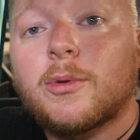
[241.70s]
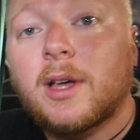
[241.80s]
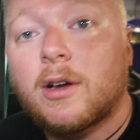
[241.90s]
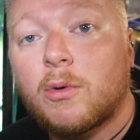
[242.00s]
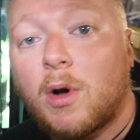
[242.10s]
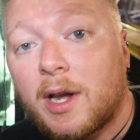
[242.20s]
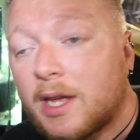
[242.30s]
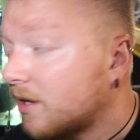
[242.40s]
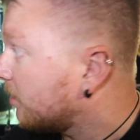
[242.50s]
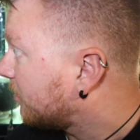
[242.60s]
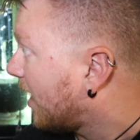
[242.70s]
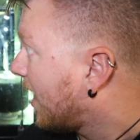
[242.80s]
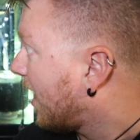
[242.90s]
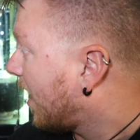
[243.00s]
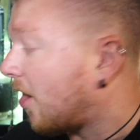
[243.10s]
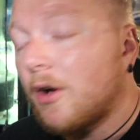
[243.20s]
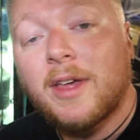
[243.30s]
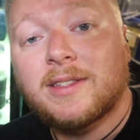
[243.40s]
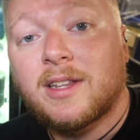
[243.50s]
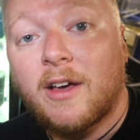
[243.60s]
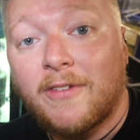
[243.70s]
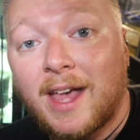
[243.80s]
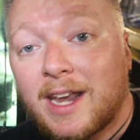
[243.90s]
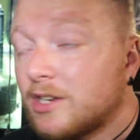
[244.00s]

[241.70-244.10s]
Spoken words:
300 watt heaters, all that stuff, and